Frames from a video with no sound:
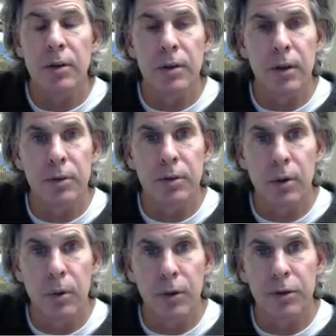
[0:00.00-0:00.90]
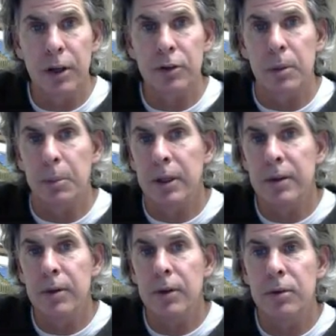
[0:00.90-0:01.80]
does the chorus actually
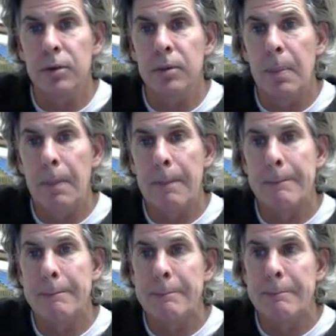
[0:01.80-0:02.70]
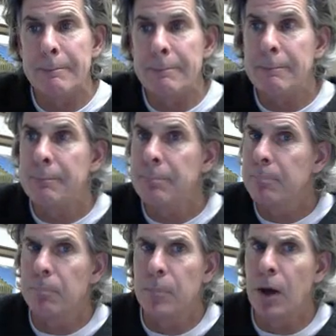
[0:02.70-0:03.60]
believe this?
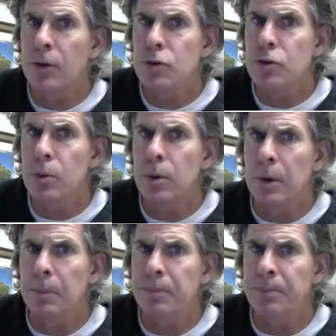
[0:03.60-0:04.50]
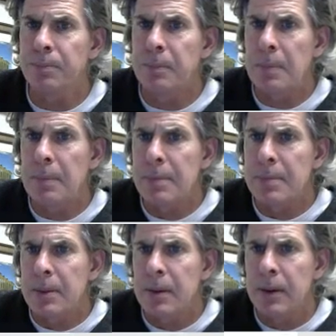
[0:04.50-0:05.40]
Not sure.
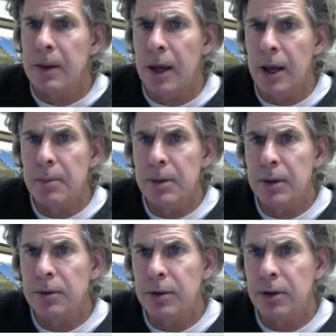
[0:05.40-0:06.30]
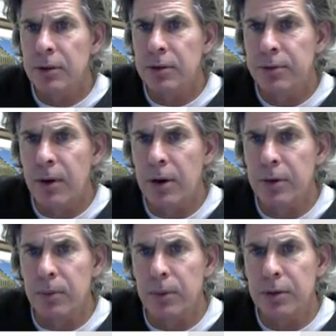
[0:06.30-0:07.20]
Haman then says,
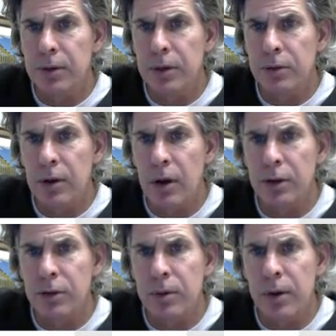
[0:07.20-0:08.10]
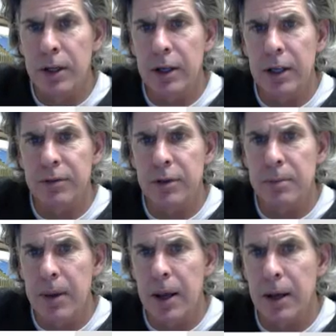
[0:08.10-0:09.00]
Father, reason is God's crowning gift to
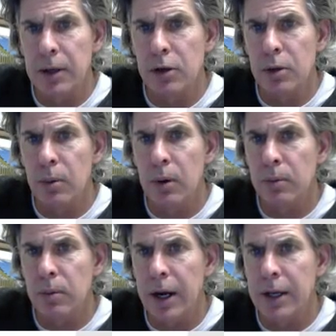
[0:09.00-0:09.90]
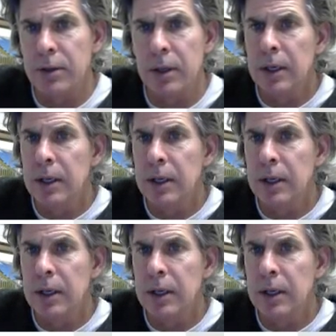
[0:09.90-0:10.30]
man, and you are right.